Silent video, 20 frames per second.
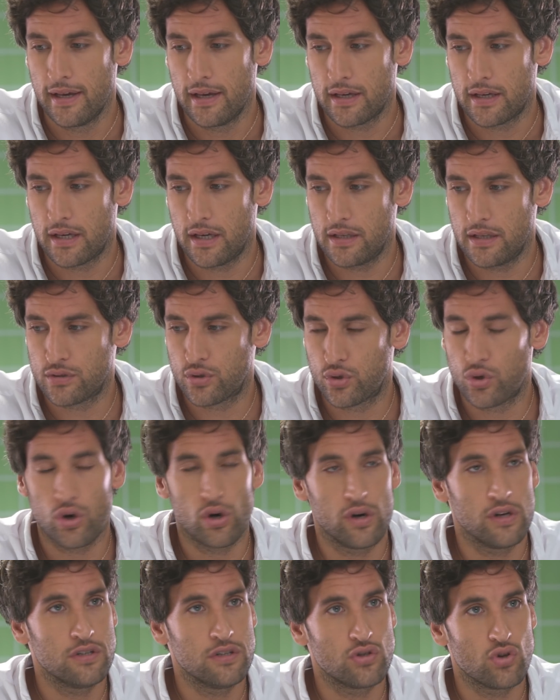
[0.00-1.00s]
He's
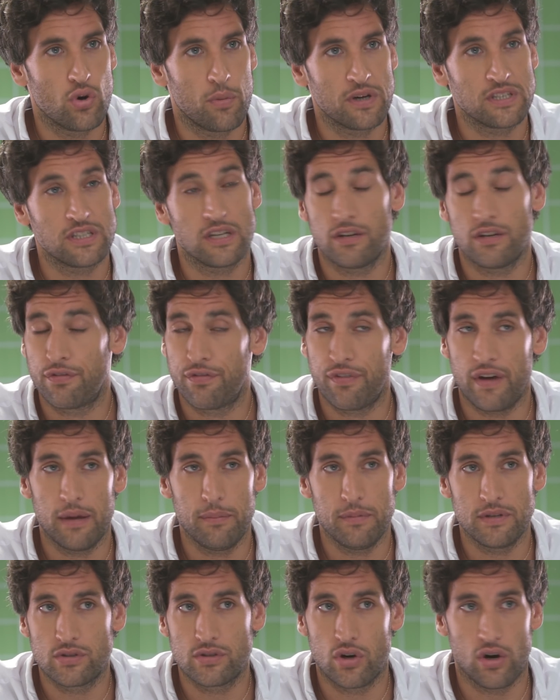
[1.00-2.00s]
growing so much. His
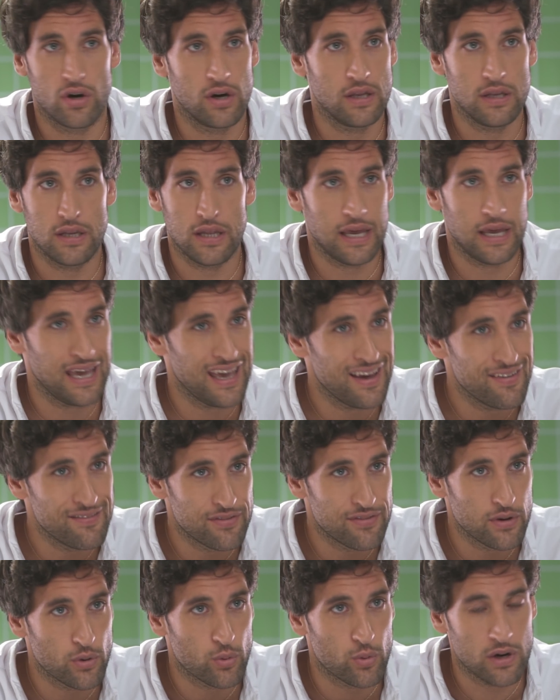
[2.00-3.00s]
fame is going
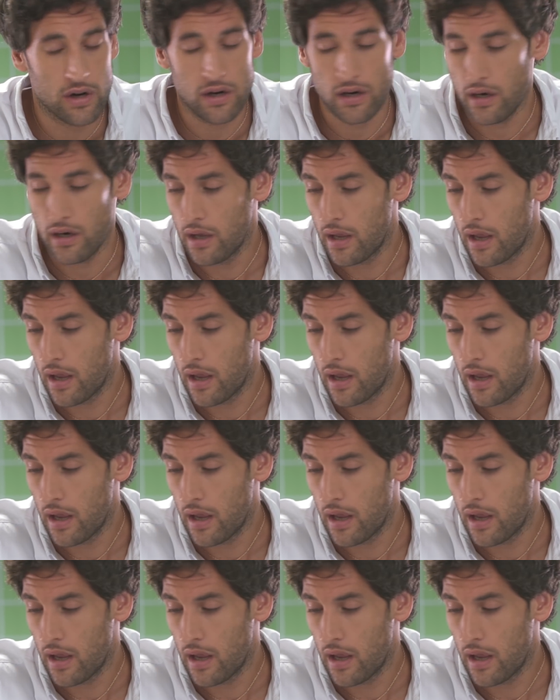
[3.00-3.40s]
everywhere,